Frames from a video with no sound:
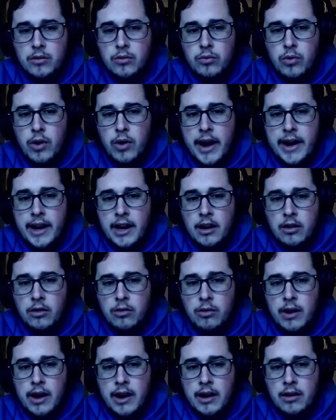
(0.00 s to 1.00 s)
right
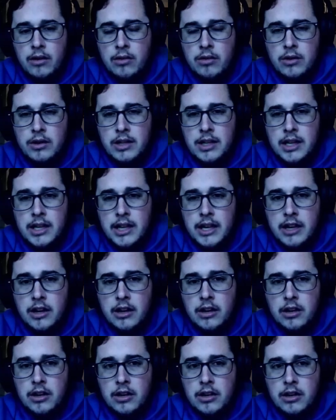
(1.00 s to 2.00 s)
around
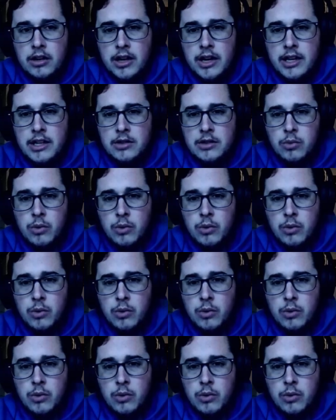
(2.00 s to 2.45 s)
here is